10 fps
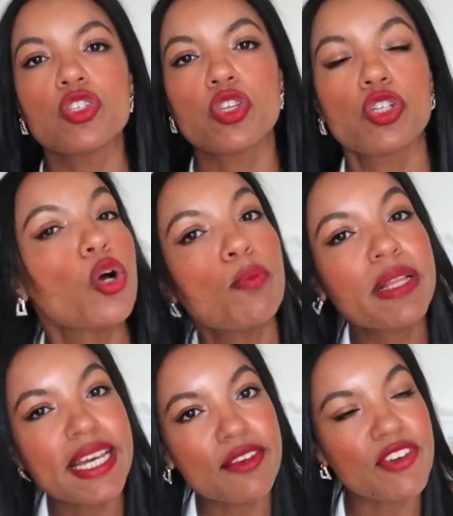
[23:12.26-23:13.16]
So
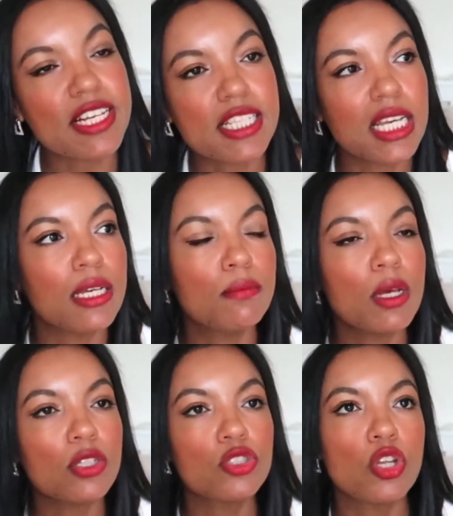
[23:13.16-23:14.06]
don't play the
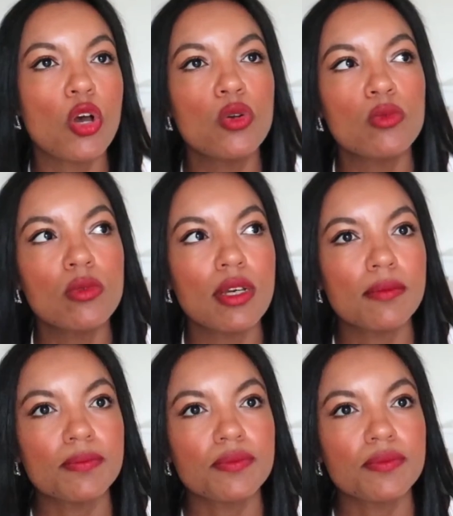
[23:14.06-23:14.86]
victim, don't